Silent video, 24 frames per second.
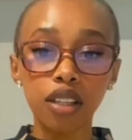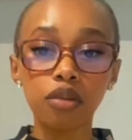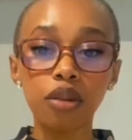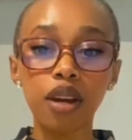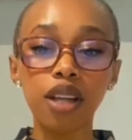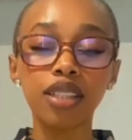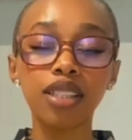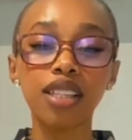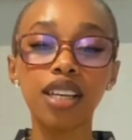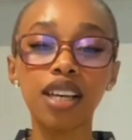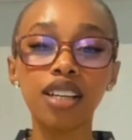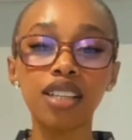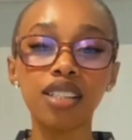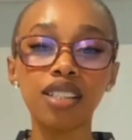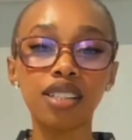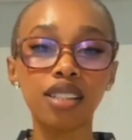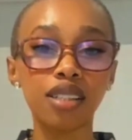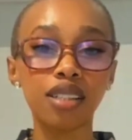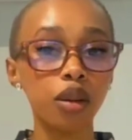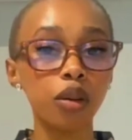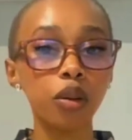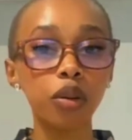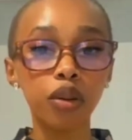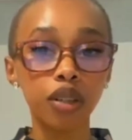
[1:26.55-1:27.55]
that's why it
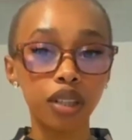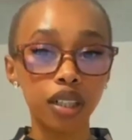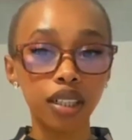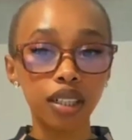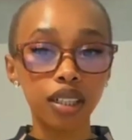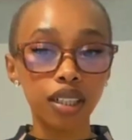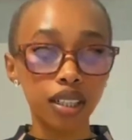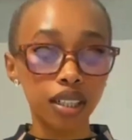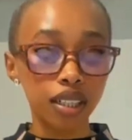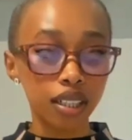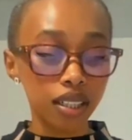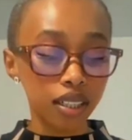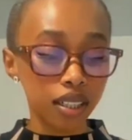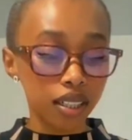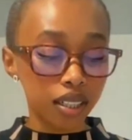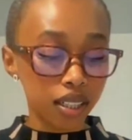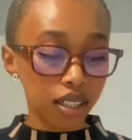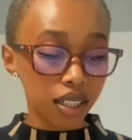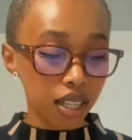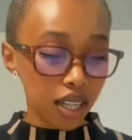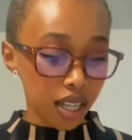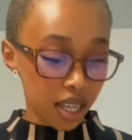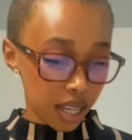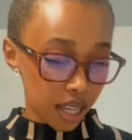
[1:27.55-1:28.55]
tastes so good.